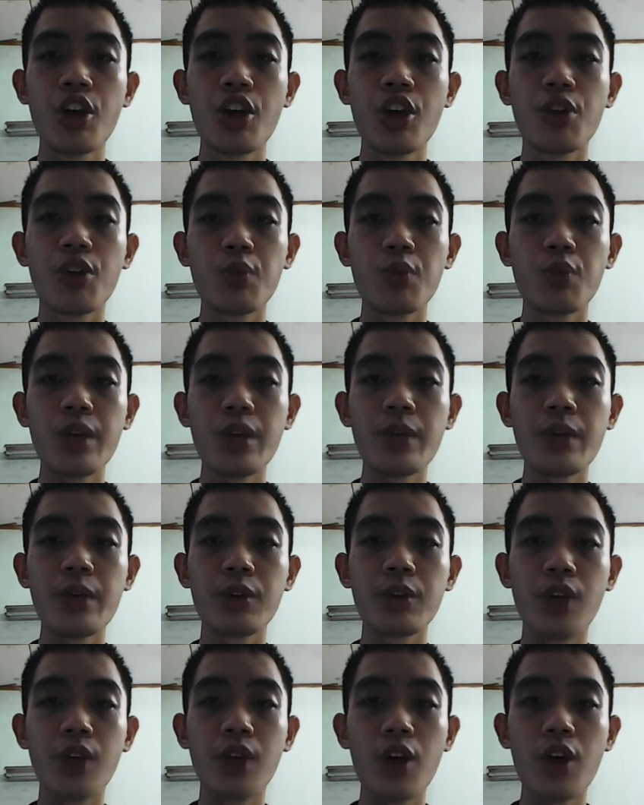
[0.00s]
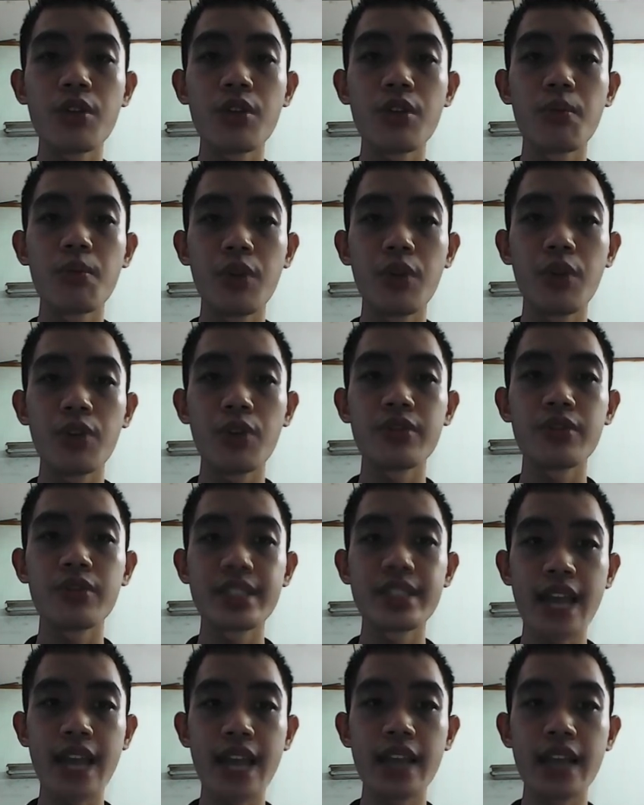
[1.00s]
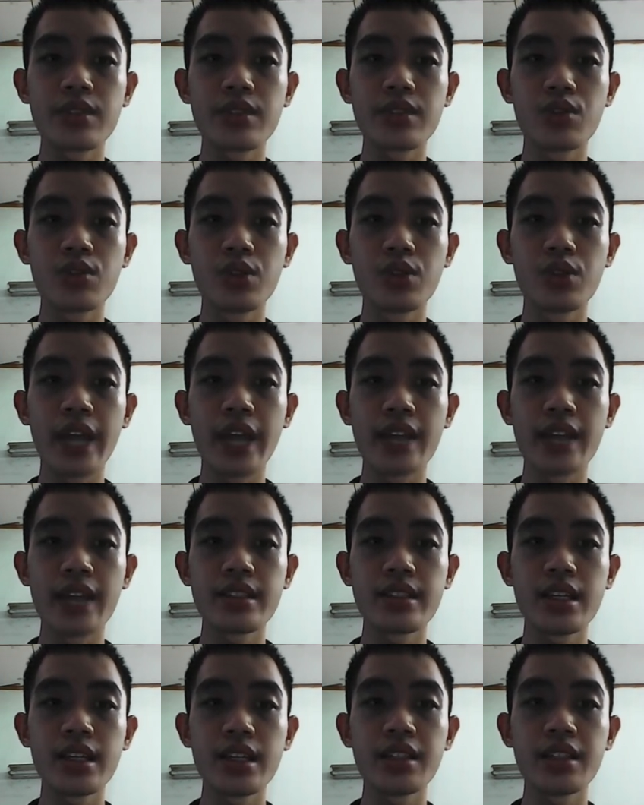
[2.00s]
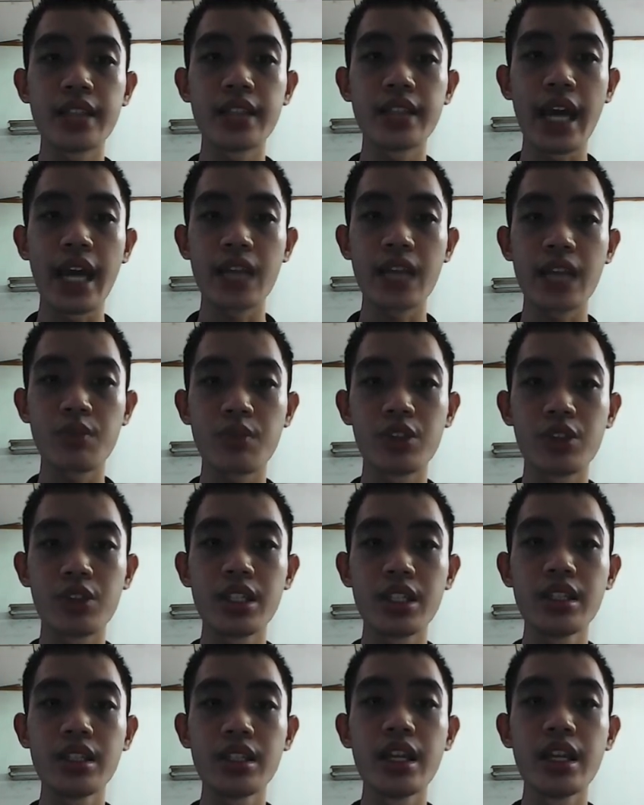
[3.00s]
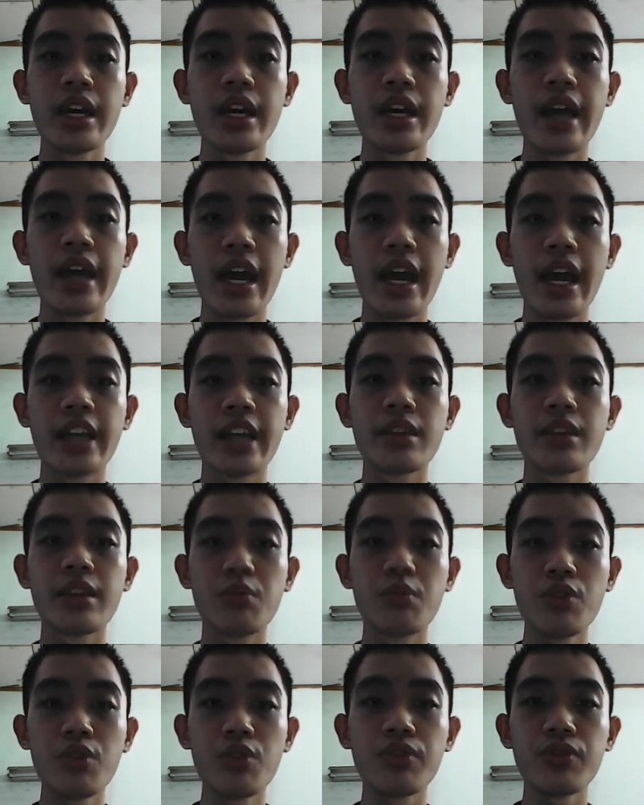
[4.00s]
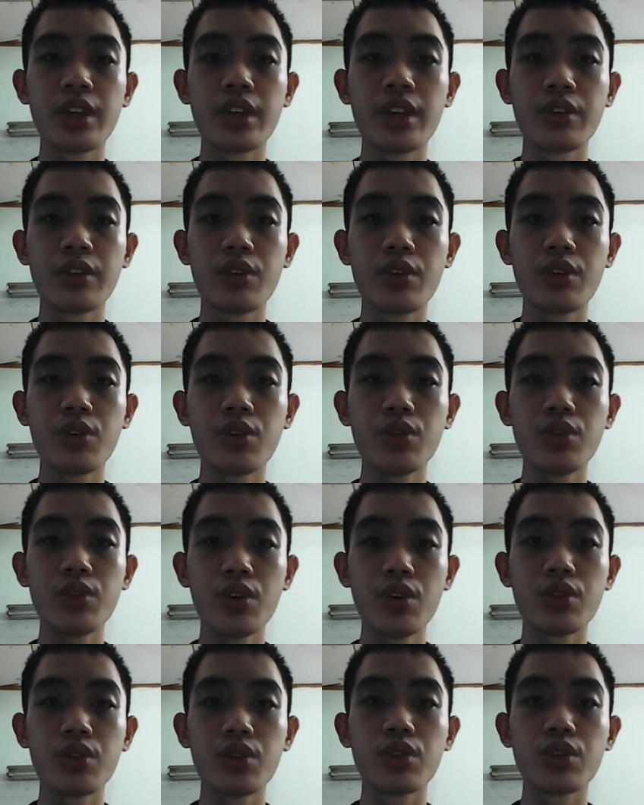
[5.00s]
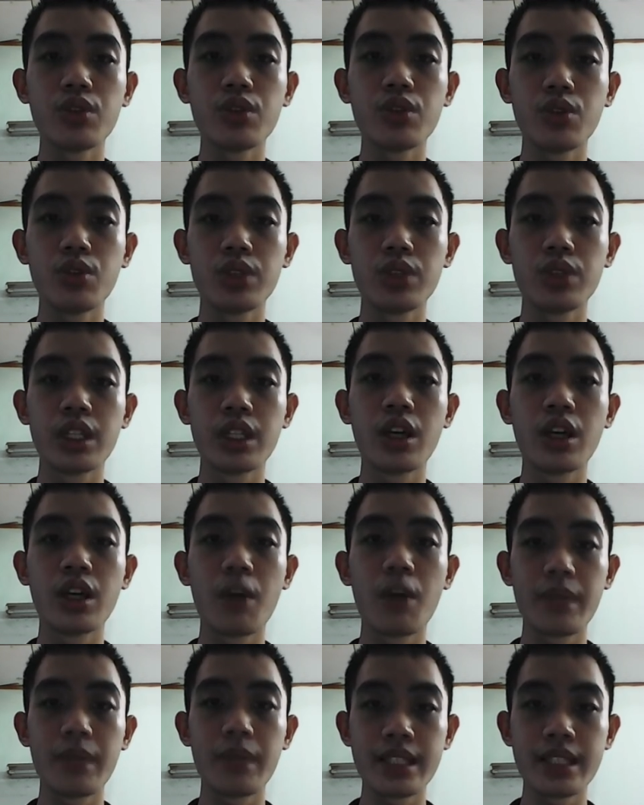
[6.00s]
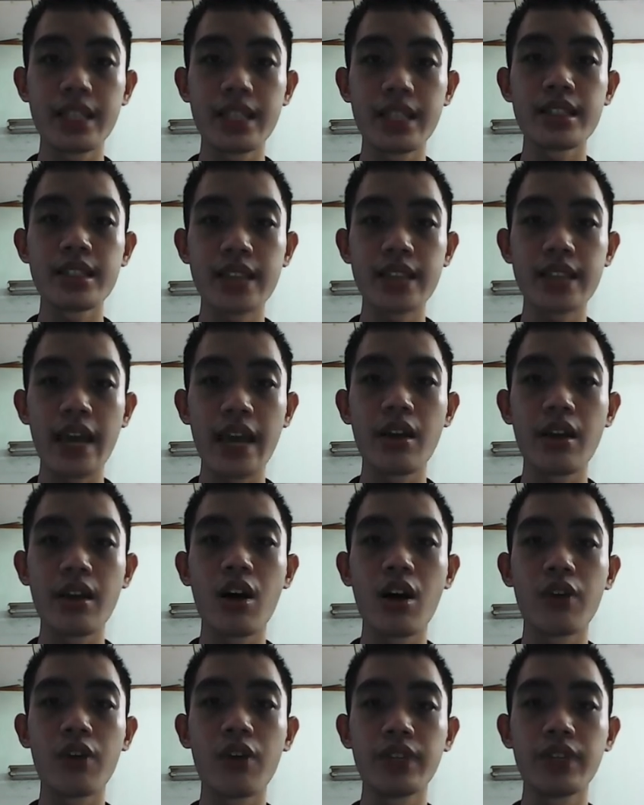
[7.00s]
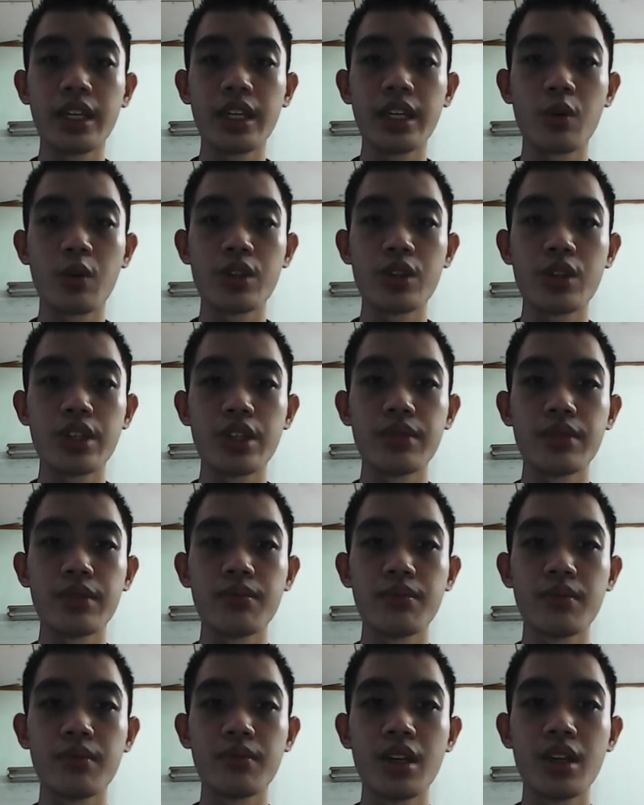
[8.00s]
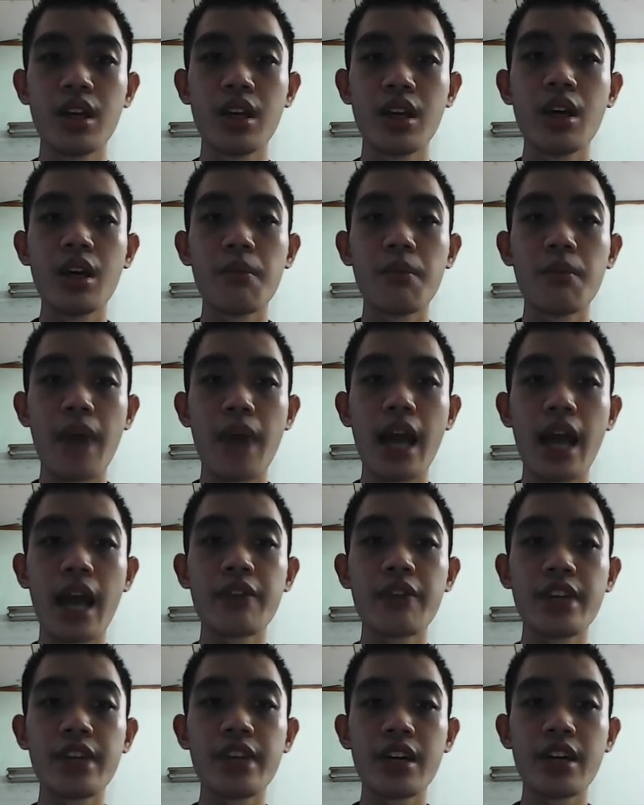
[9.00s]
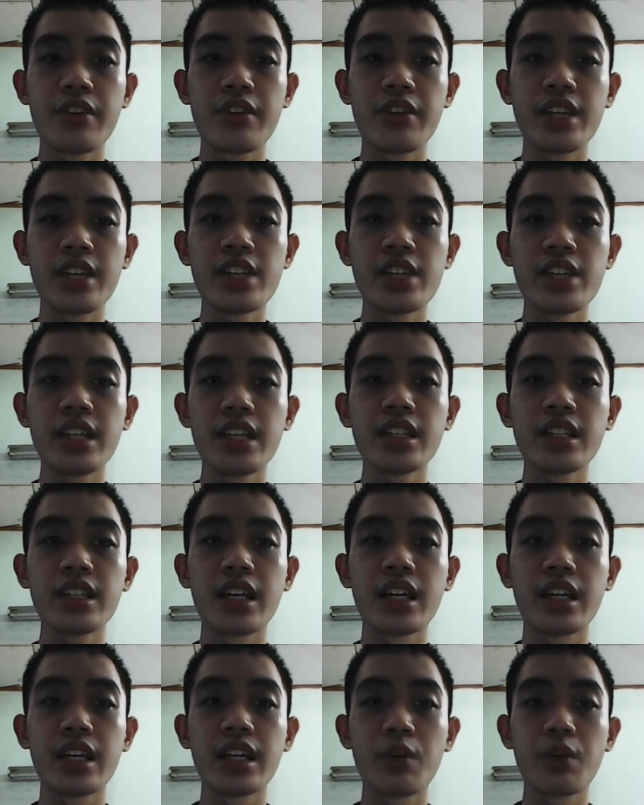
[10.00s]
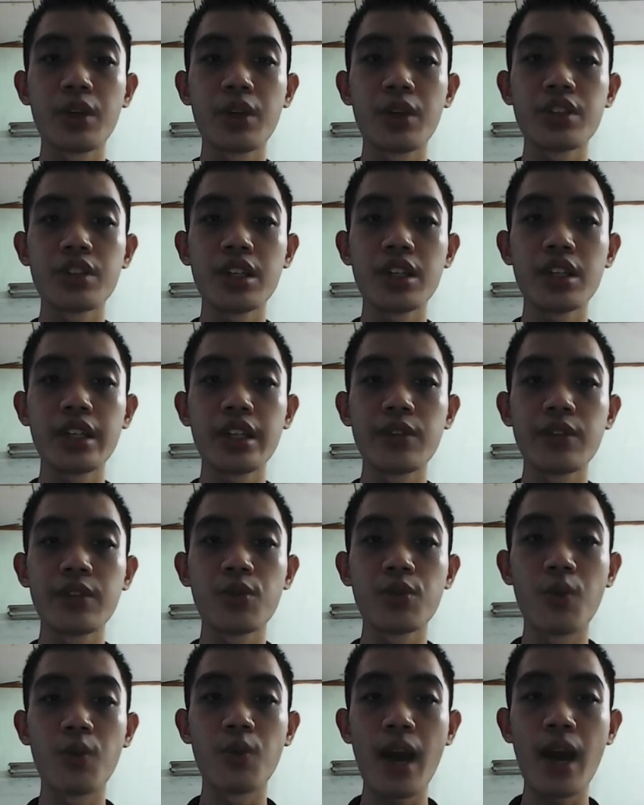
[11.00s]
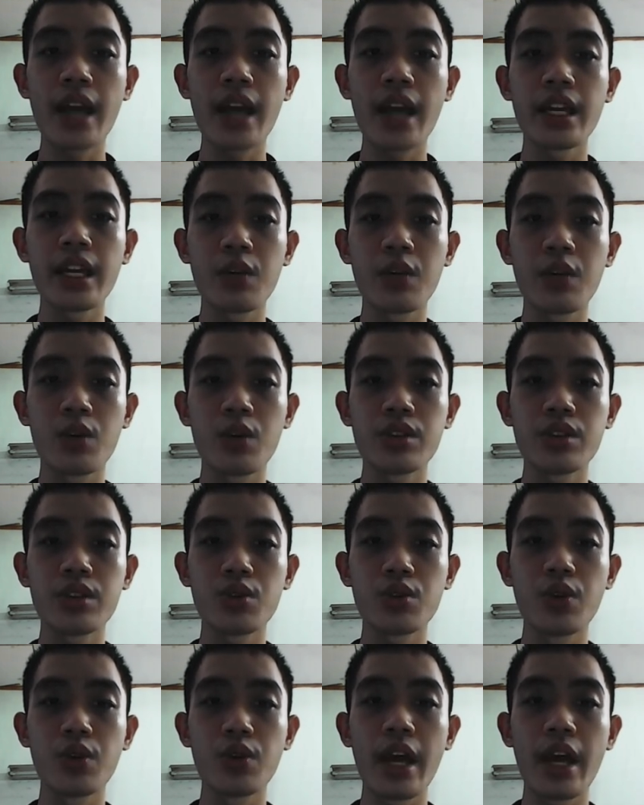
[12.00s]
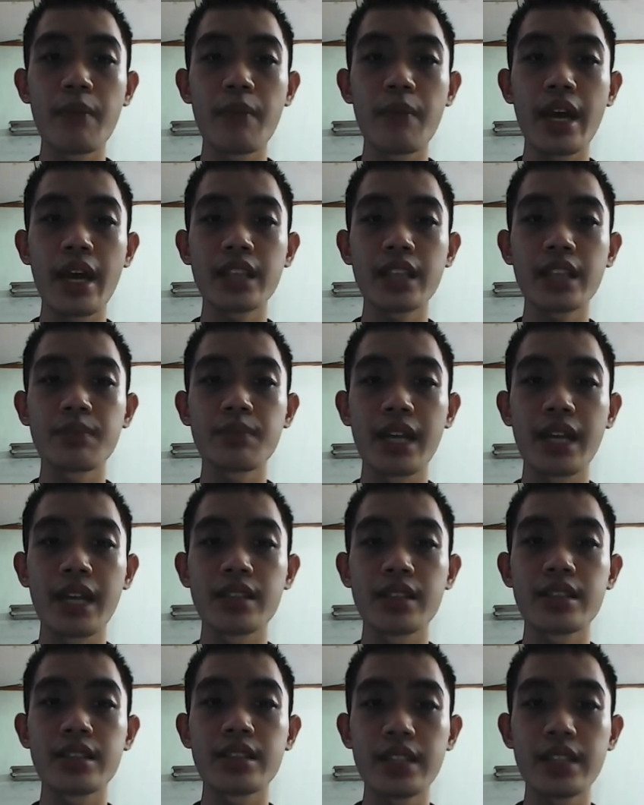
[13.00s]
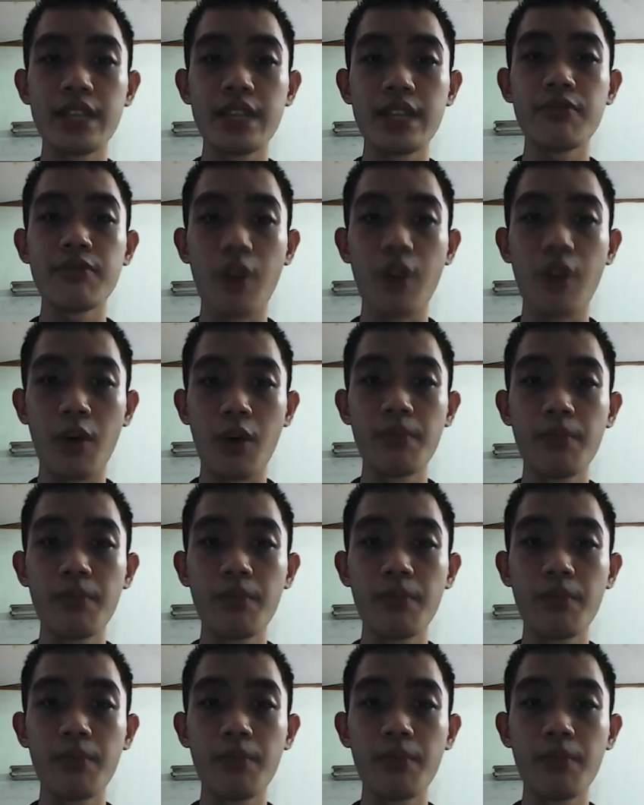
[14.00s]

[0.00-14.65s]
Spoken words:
We will learn both sides to cancel the exponent and move the rho naught to the opposite side of the equation. By rearranging the equation into y equals to mx plus c form,